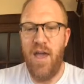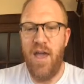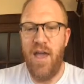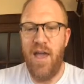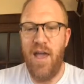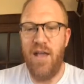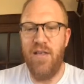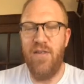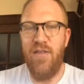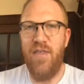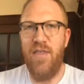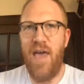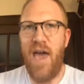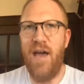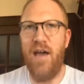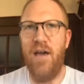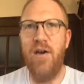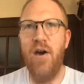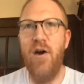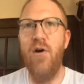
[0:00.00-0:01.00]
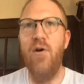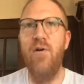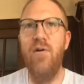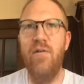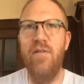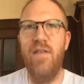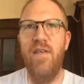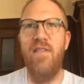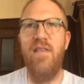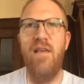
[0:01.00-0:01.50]
It's that code
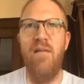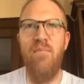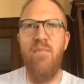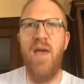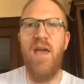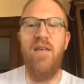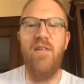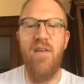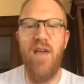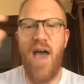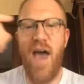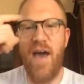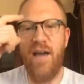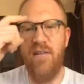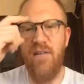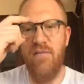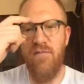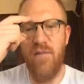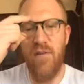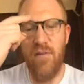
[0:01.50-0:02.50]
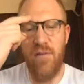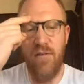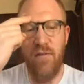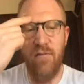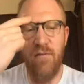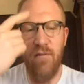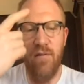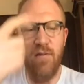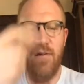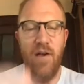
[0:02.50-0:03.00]
that then makes it active to
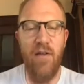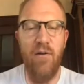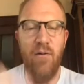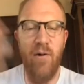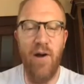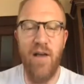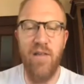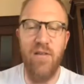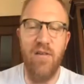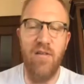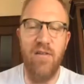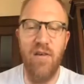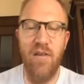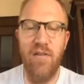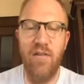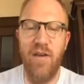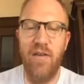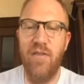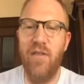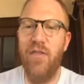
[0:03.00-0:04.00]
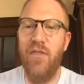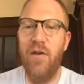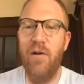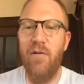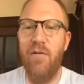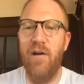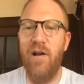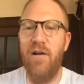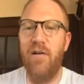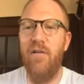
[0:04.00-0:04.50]
students. Otherwise, it's just like the
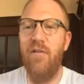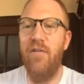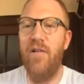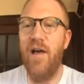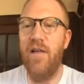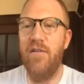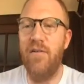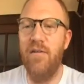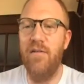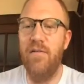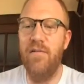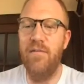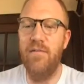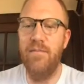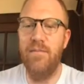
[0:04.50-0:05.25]
theoretical lesson.